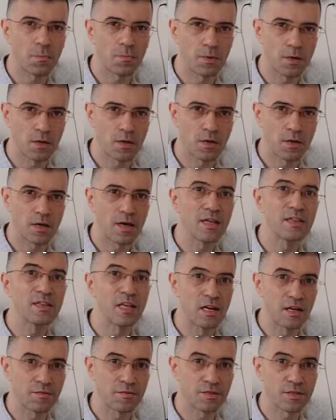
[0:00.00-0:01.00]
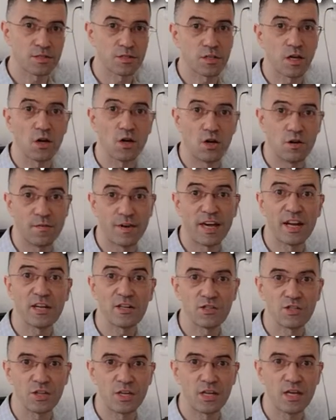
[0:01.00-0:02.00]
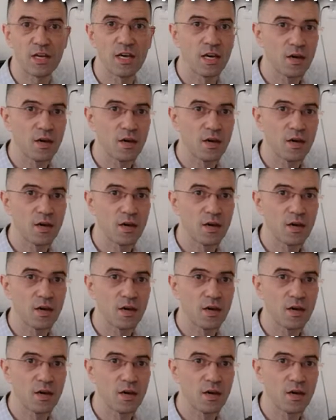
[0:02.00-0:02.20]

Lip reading: but it delivers a lot of energy.